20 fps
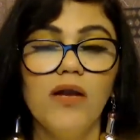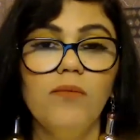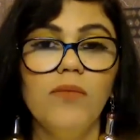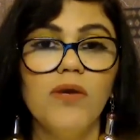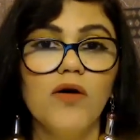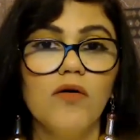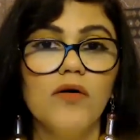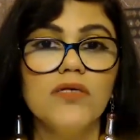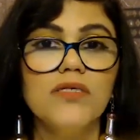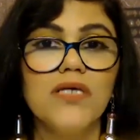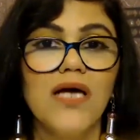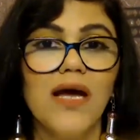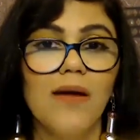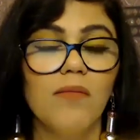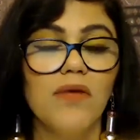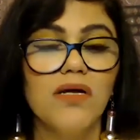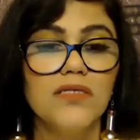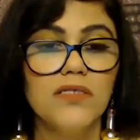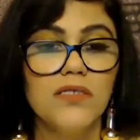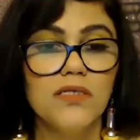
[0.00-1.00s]
because I'm
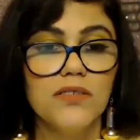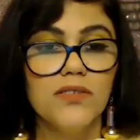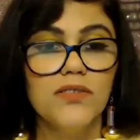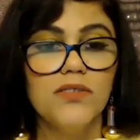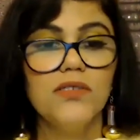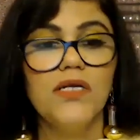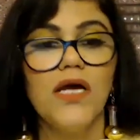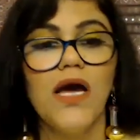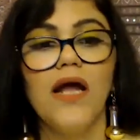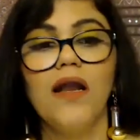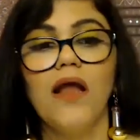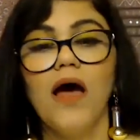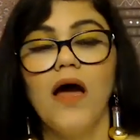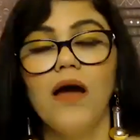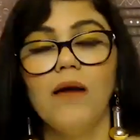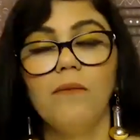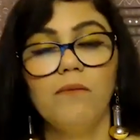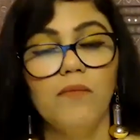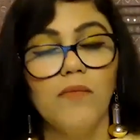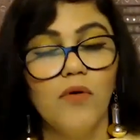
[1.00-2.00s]
consistent and
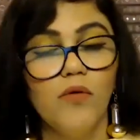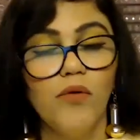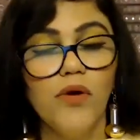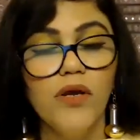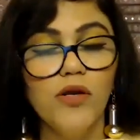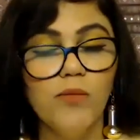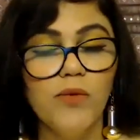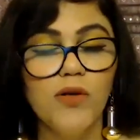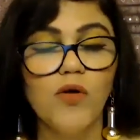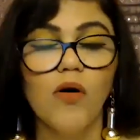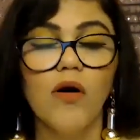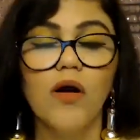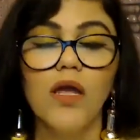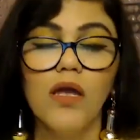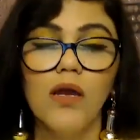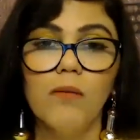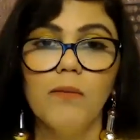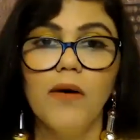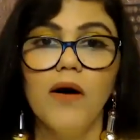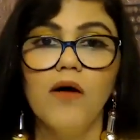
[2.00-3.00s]
I'm going to be
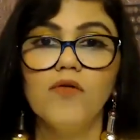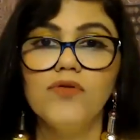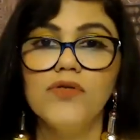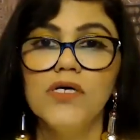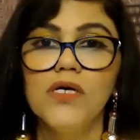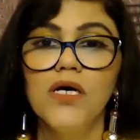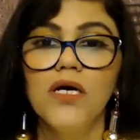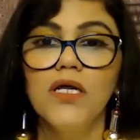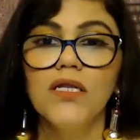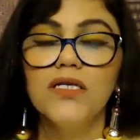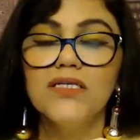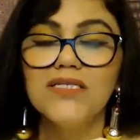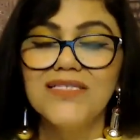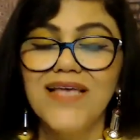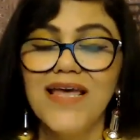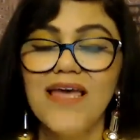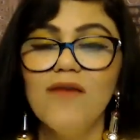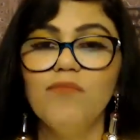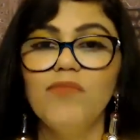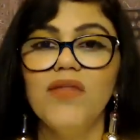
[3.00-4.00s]
talking about the
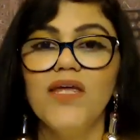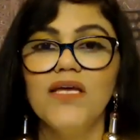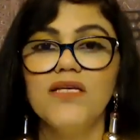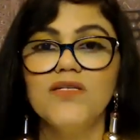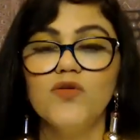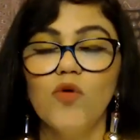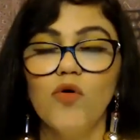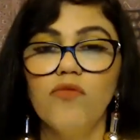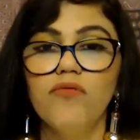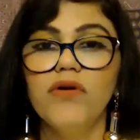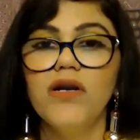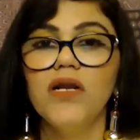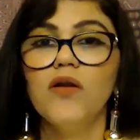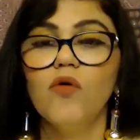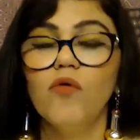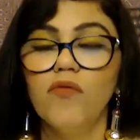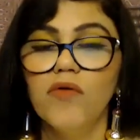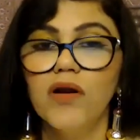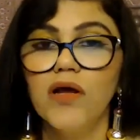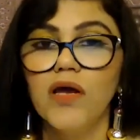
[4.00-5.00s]
same things over and
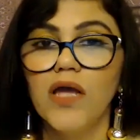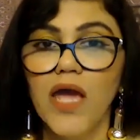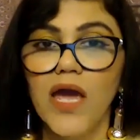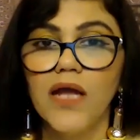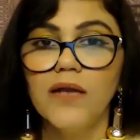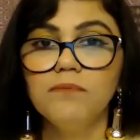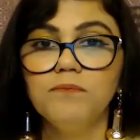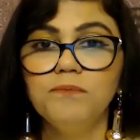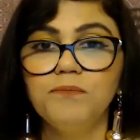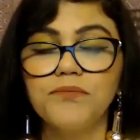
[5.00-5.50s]
over again,